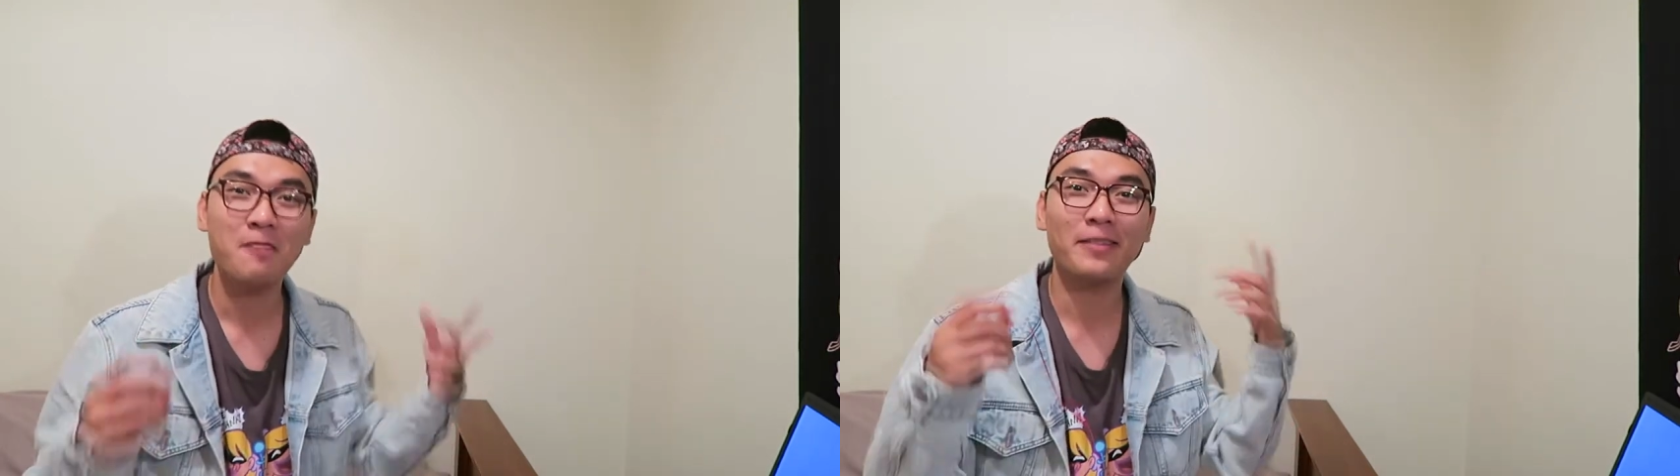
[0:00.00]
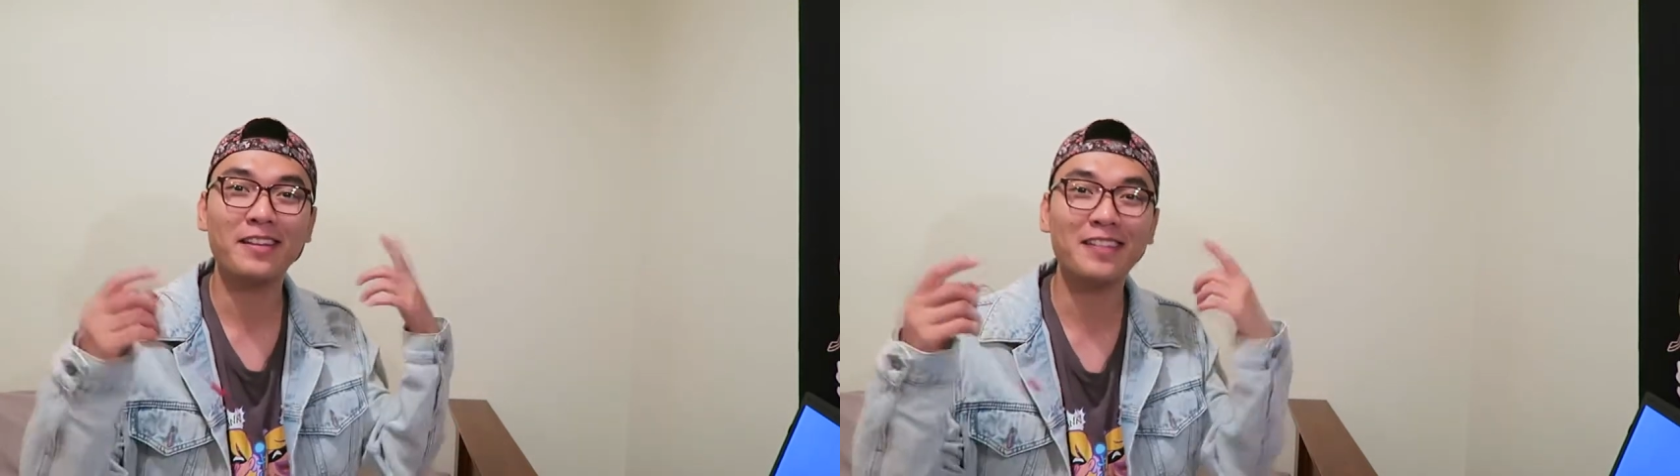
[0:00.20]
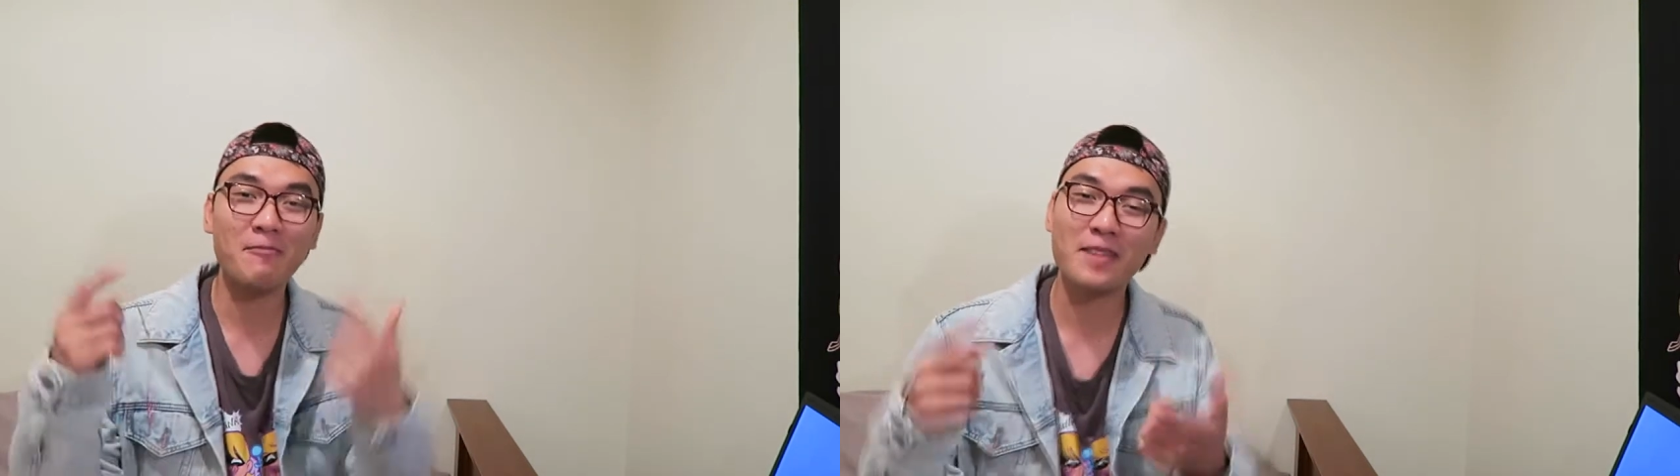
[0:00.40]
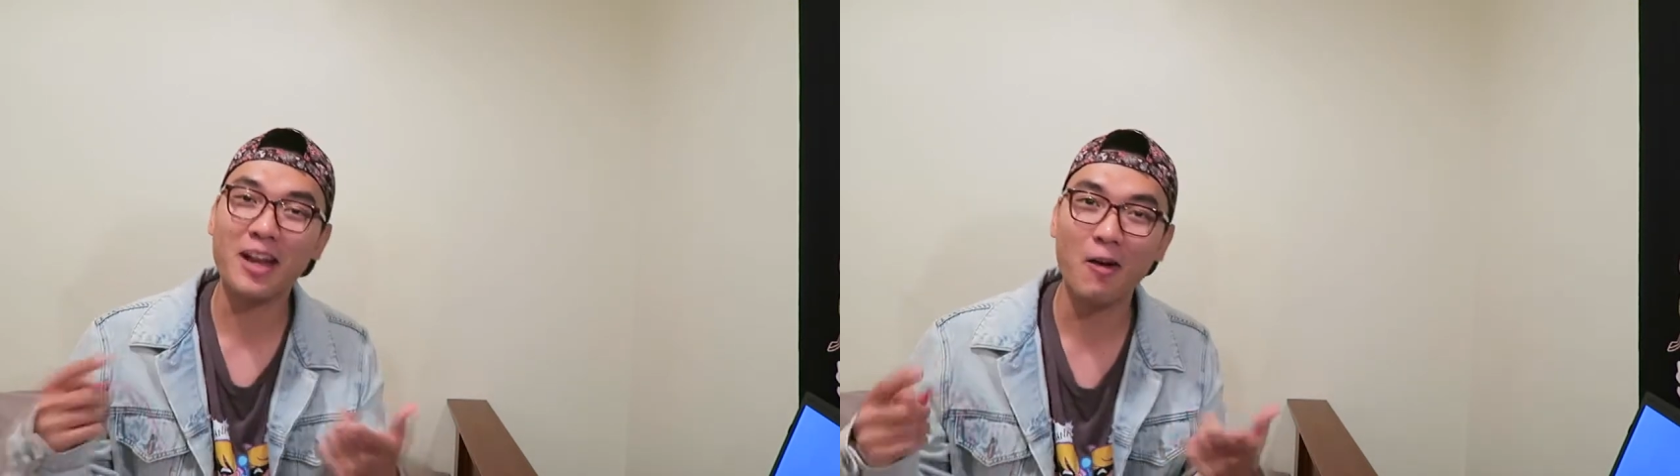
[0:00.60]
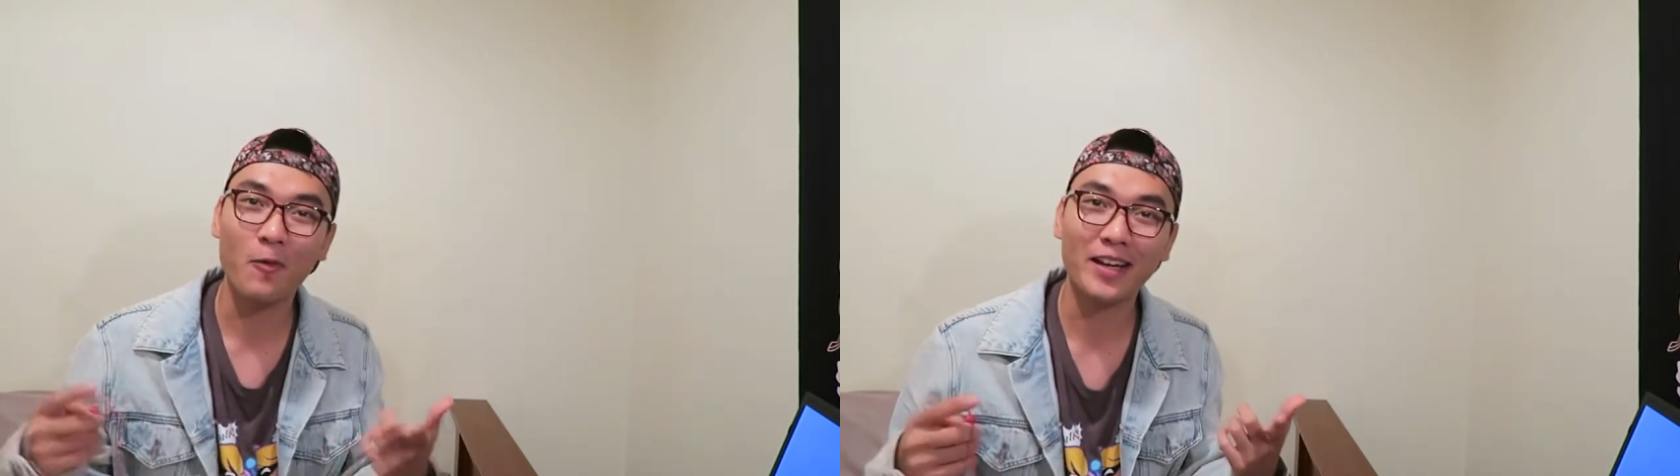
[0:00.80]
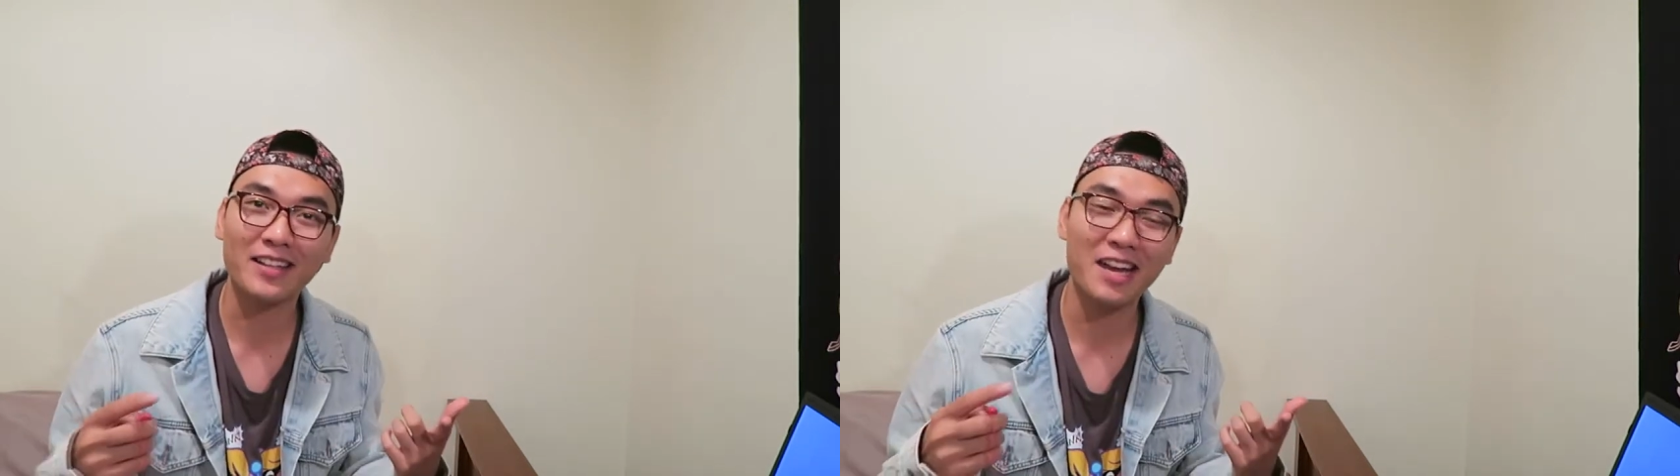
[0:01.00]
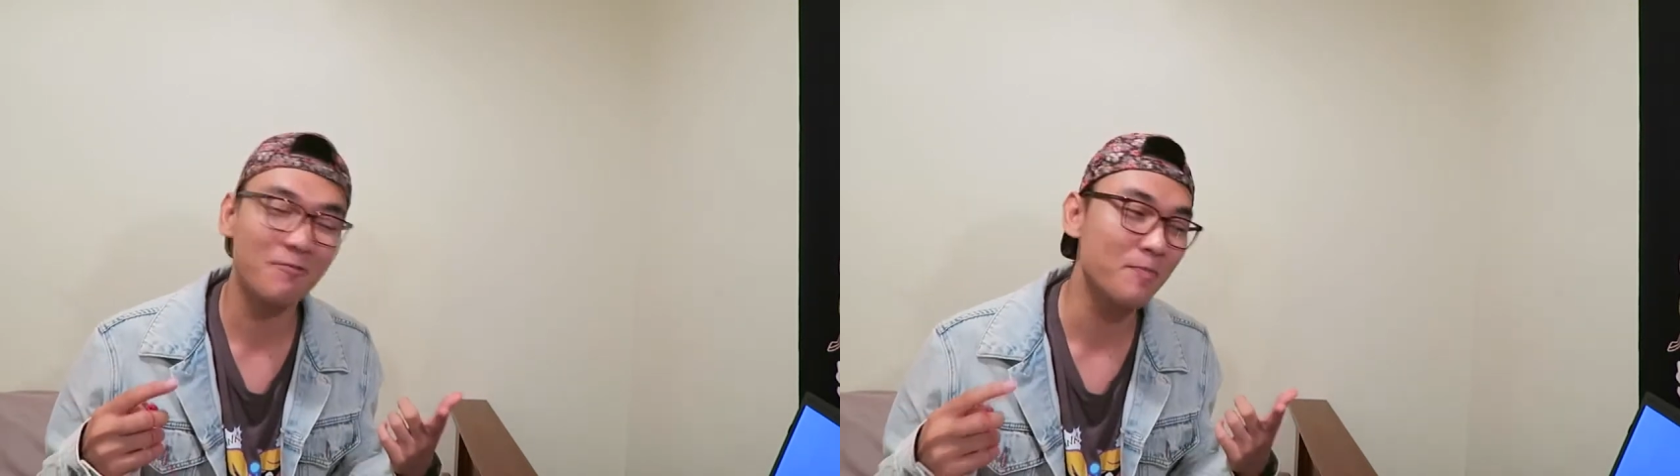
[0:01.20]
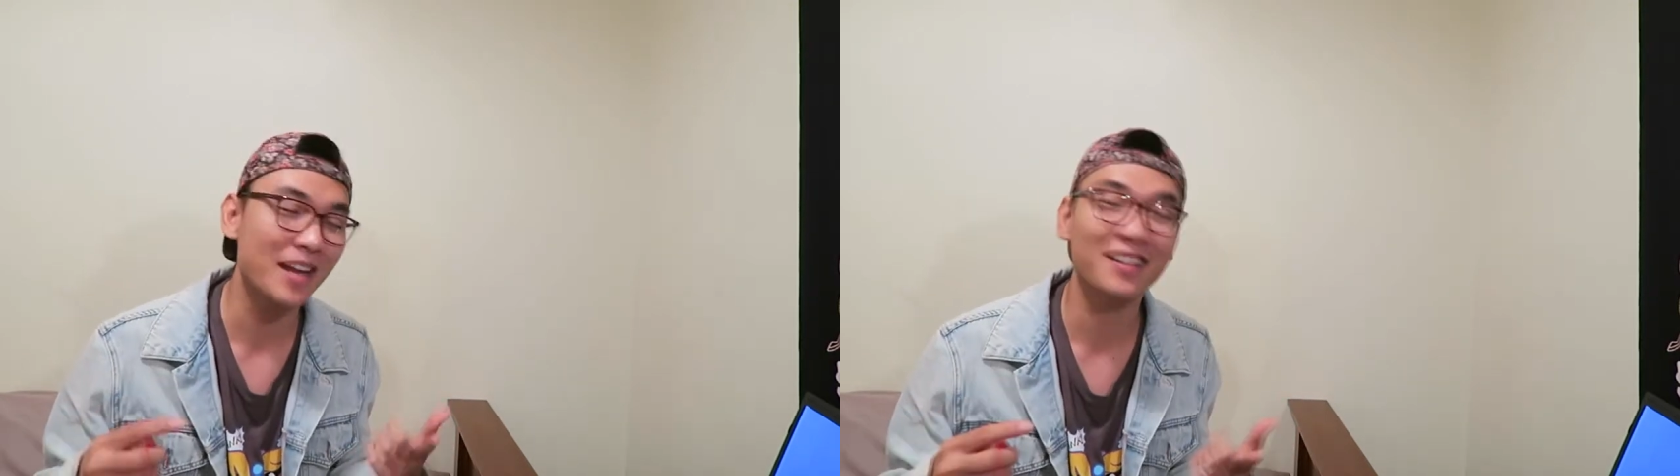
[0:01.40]
Please let me know what
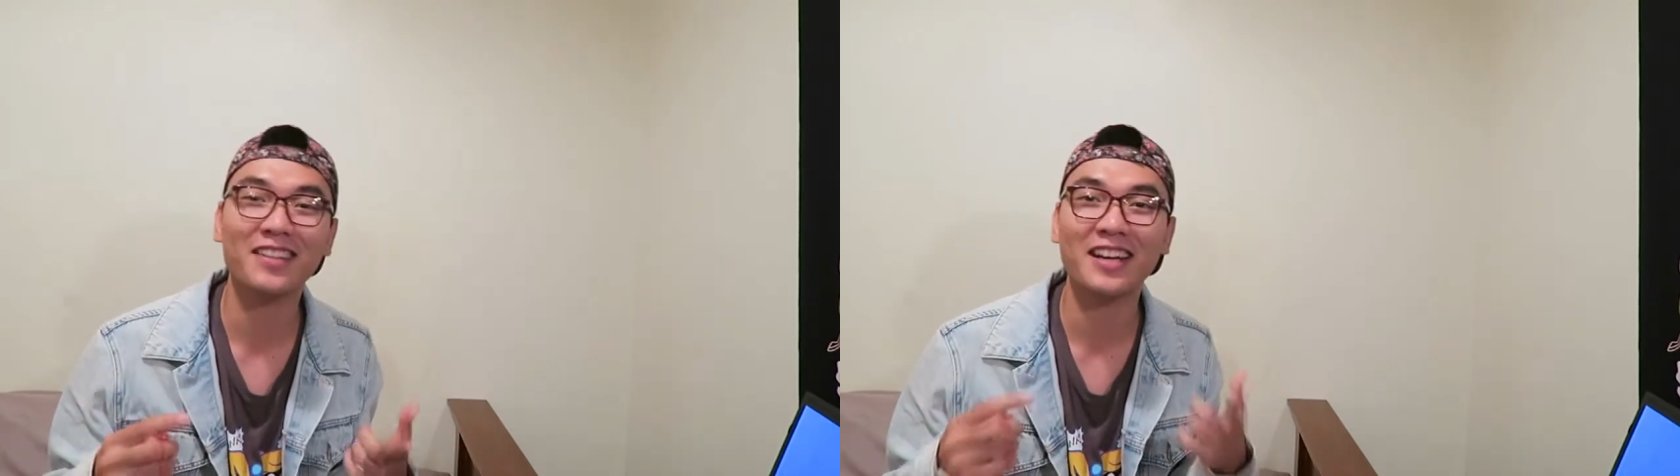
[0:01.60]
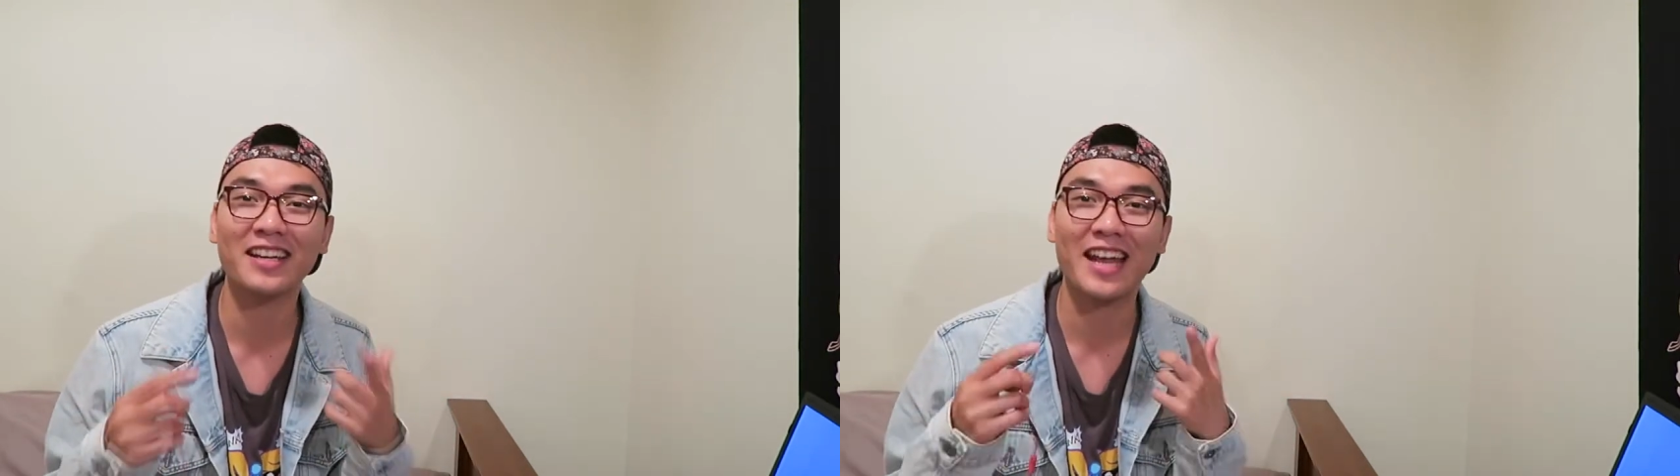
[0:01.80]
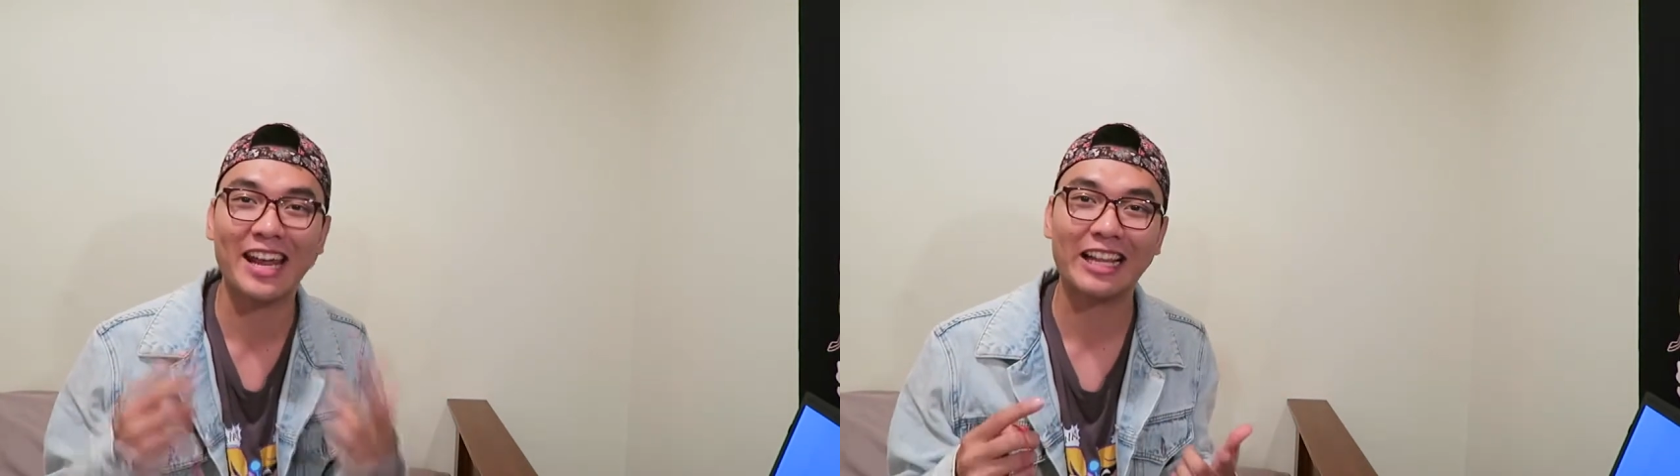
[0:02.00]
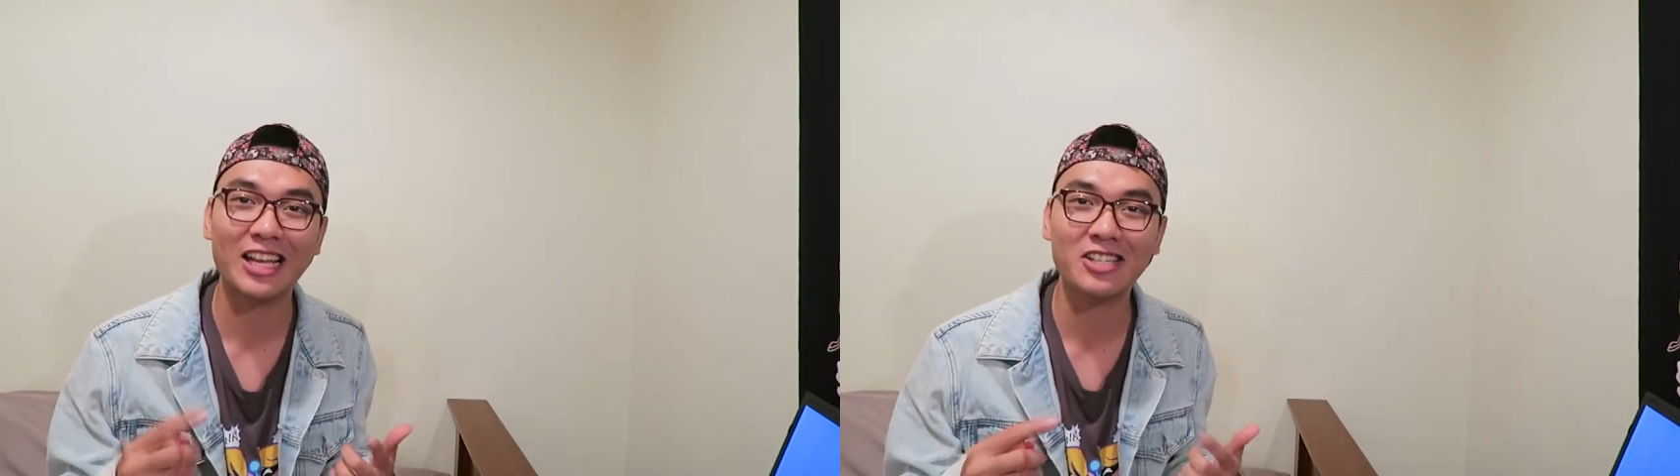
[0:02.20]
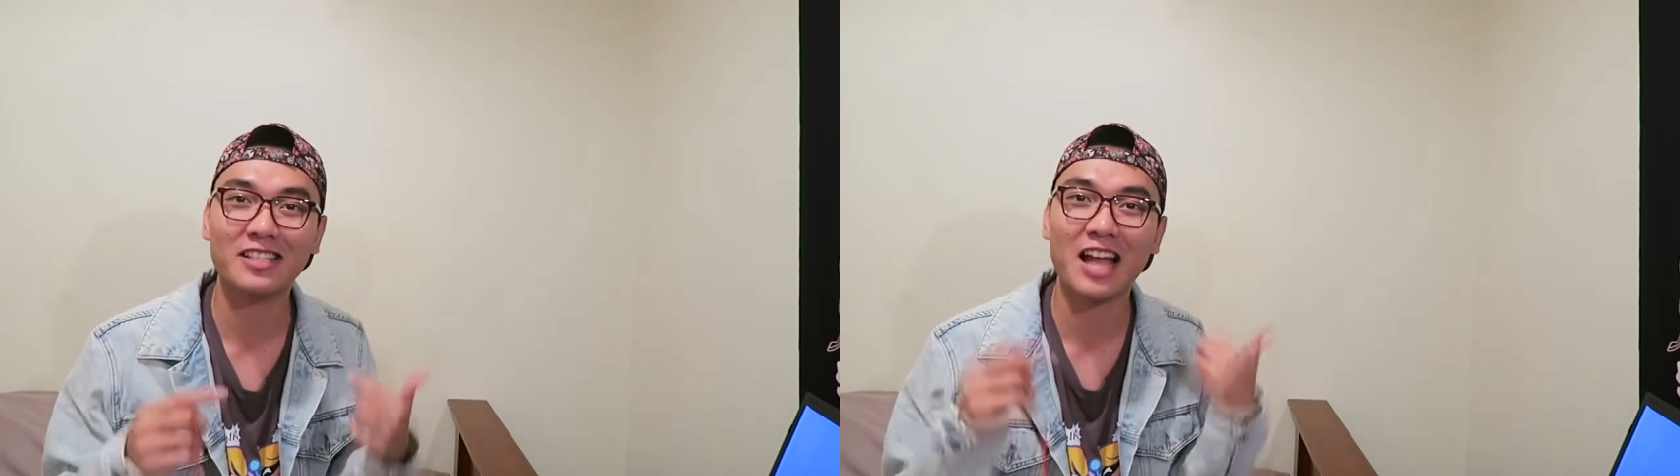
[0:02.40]
it means in English